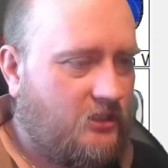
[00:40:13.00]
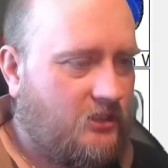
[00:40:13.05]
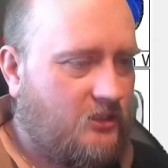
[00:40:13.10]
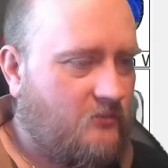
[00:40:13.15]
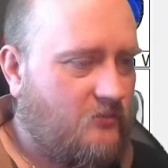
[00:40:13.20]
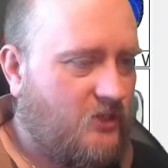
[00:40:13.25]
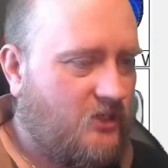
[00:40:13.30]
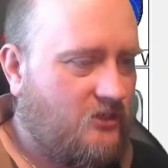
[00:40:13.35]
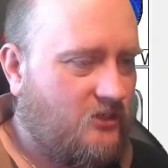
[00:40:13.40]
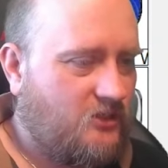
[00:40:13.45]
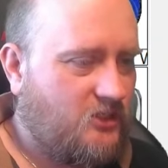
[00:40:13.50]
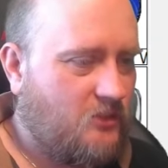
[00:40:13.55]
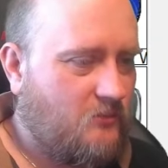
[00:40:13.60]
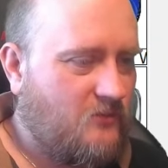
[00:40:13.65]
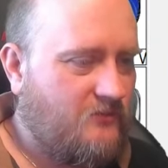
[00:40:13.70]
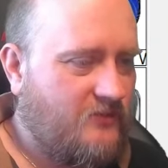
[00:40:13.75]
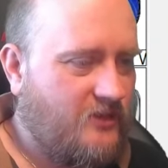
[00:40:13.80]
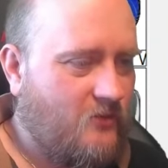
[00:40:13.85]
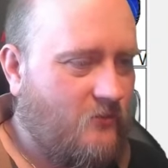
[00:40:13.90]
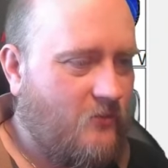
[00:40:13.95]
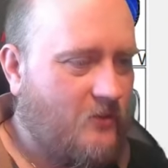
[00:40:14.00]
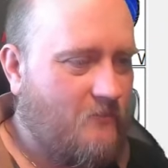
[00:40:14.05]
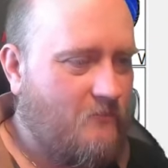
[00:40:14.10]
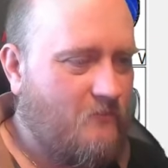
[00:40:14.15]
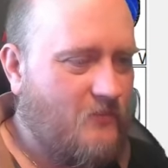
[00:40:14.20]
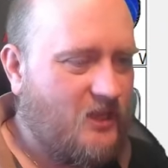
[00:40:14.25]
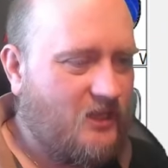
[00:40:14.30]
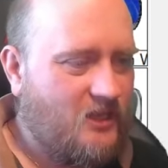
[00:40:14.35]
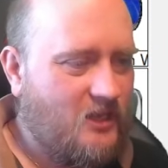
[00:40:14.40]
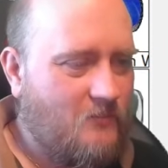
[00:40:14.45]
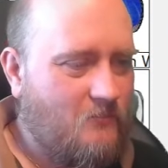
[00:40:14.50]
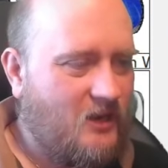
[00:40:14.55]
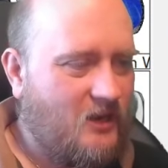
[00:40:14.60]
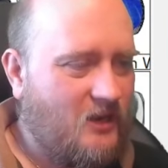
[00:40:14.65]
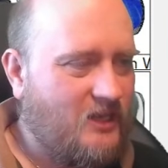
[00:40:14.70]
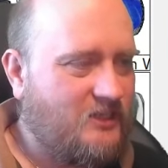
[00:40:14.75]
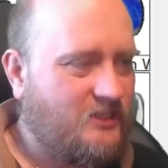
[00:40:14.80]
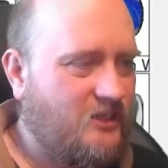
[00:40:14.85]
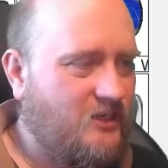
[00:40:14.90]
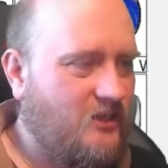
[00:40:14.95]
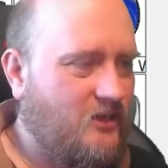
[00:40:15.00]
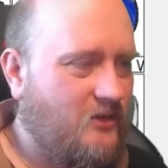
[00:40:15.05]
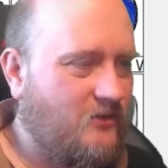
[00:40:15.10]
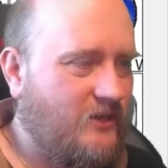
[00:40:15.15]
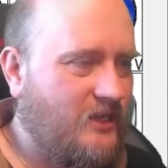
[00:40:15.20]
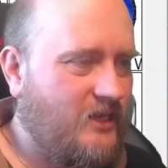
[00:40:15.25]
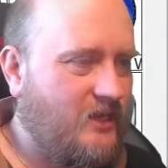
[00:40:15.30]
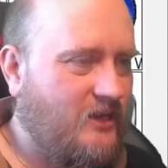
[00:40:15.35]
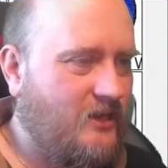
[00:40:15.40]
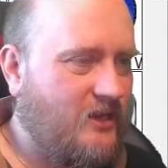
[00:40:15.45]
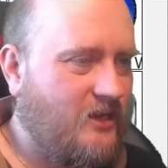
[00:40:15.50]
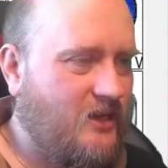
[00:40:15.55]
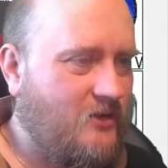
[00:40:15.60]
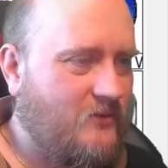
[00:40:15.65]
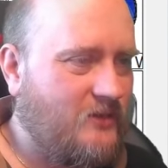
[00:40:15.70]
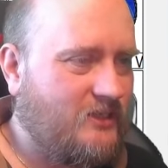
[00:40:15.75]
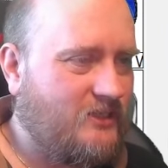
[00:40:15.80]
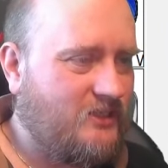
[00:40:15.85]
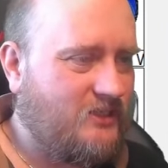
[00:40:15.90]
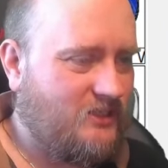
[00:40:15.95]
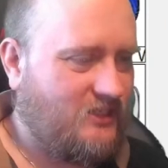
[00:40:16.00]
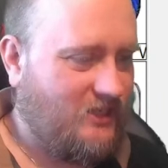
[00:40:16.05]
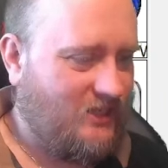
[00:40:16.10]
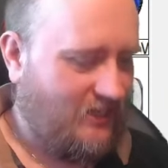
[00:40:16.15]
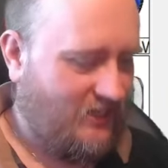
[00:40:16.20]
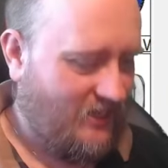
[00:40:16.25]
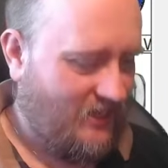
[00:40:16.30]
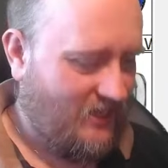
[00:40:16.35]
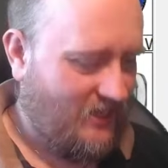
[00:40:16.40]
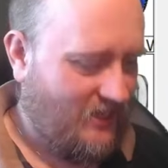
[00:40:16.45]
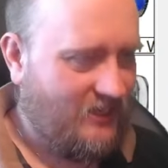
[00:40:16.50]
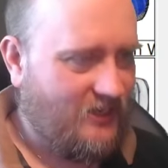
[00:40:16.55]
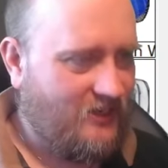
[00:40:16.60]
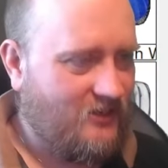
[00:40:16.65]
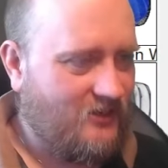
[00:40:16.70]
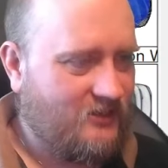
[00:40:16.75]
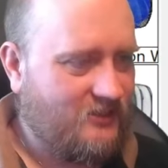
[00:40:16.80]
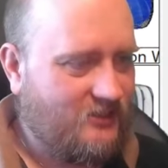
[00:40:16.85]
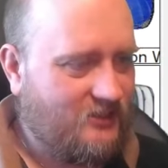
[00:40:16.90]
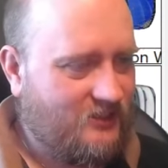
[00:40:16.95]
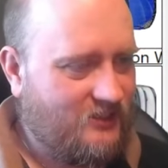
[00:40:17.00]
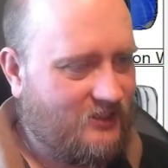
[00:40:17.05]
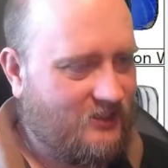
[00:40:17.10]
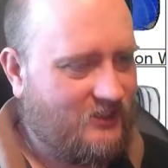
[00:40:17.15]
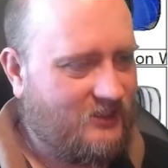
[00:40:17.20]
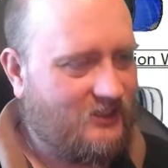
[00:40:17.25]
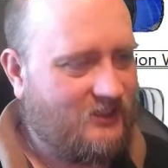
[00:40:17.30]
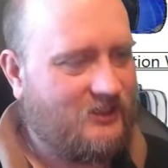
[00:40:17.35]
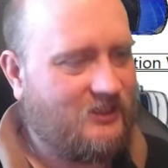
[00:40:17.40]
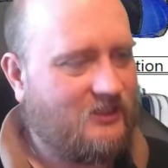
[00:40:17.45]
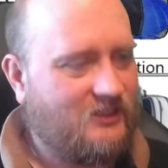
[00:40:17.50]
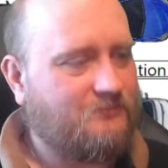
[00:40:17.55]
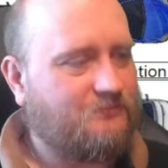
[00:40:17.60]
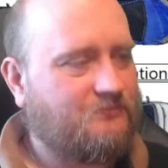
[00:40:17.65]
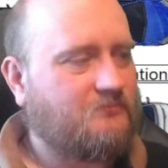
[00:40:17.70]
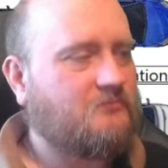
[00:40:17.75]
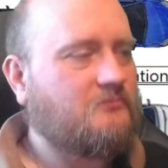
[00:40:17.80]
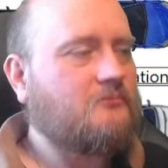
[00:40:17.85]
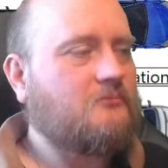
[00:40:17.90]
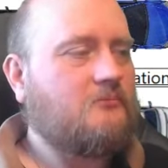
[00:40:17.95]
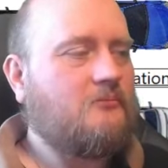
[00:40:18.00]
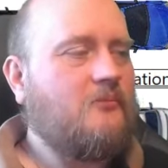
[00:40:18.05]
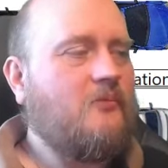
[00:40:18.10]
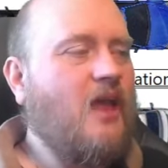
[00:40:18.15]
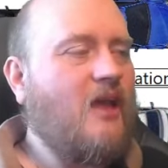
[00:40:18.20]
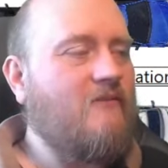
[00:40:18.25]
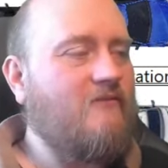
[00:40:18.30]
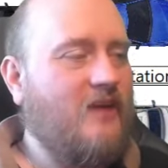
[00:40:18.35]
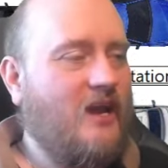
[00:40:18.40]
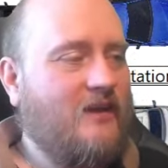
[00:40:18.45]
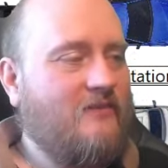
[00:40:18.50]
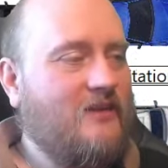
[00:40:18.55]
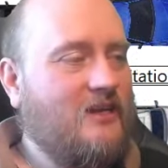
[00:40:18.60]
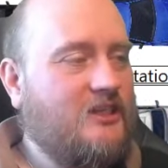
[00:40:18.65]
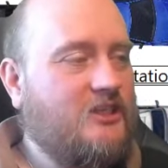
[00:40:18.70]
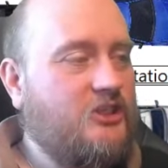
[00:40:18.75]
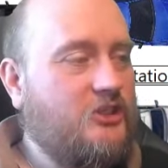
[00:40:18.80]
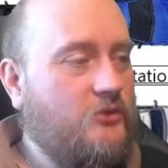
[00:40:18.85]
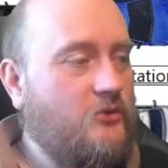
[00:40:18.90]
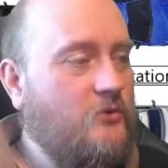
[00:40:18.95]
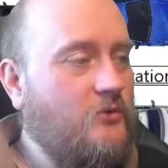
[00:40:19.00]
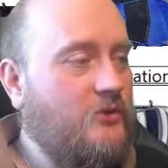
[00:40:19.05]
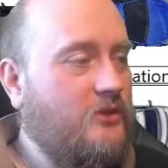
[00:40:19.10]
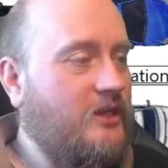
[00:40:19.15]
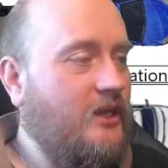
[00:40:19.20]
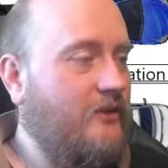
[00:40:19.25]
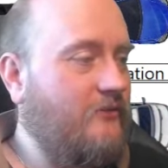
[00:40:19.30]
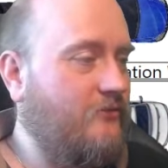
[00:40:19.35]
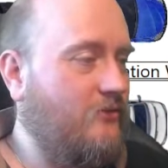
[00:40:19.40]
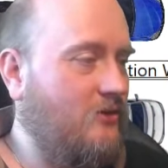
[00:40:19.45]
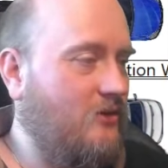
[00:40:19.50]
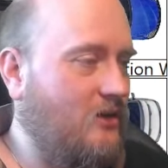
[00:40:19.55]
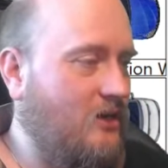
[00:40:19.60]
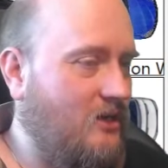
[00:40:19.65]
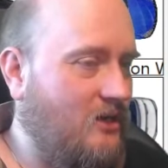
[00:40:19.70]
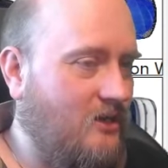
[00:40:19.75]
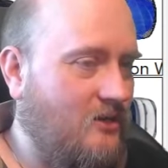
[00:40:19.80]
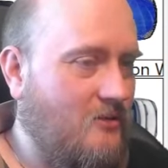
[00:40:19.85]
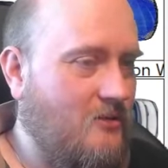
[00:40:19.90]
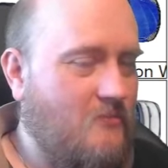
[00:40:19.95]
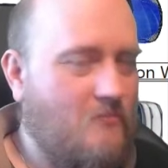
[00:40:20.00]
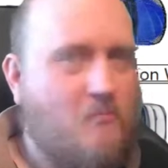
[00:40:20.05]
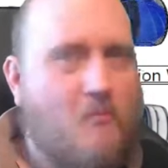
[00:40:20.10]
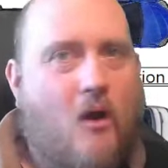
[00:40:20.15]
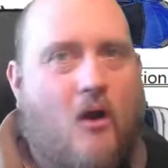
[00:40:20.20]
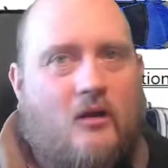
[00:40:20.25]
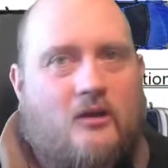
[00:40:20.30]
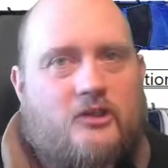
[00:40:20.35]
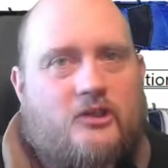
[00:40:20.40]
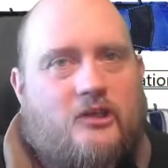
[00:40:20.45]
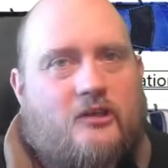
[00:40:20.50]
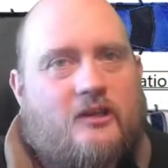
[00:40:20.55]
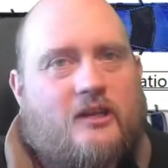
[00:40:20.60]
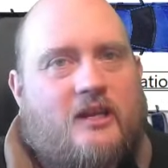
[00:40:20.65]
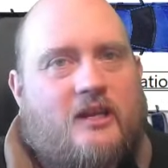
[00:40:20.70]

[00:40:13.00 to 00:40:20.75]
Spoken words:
Because some of the equipment I'm placing down here now is clearly not very well suited for a Martian